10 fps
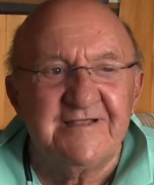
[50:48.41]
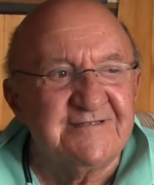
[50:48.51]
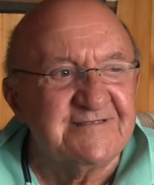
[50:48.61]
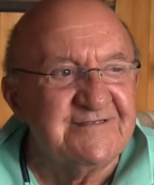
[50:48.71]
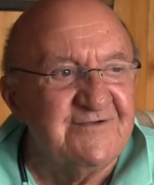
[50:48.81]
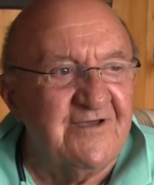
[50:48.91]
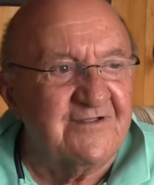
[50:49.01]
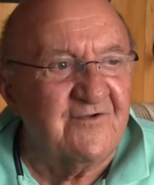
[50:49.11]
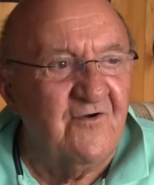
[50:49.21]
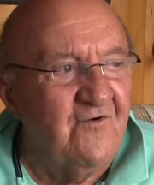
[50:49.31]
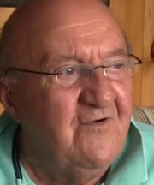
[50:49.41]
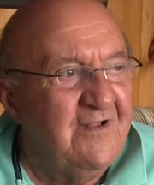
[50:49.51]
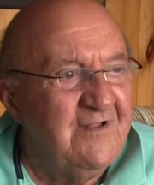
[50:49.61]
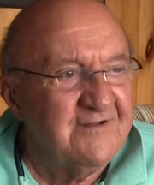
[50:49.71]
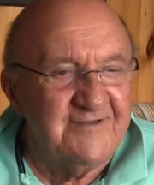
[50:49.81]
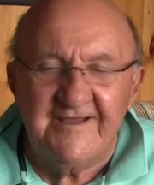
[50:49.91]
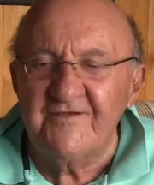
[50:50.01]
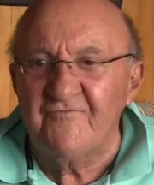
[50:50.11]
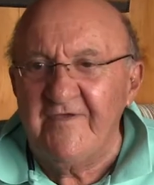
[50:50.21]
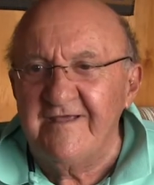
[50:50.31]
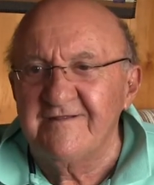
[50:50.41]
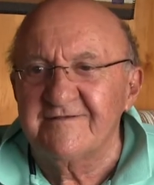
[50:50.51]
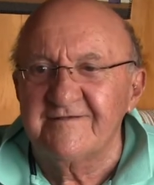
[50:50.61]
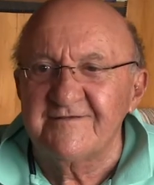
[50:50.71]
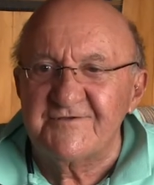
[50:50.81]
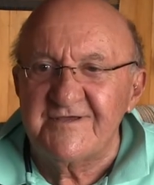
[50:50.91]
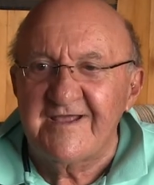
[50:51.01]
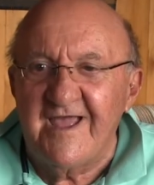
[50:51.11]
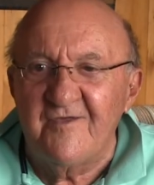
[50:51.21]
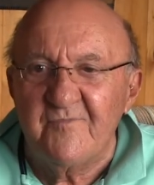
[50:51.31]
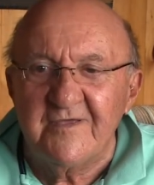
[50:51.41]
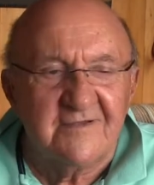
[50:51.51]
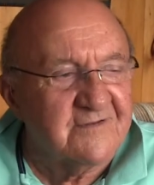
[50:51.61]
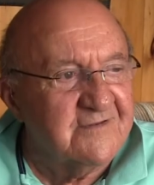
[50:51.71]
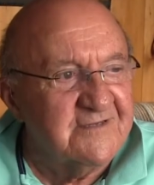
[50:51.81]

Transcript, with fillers: He says you ought to go take advantage of the GI Bill.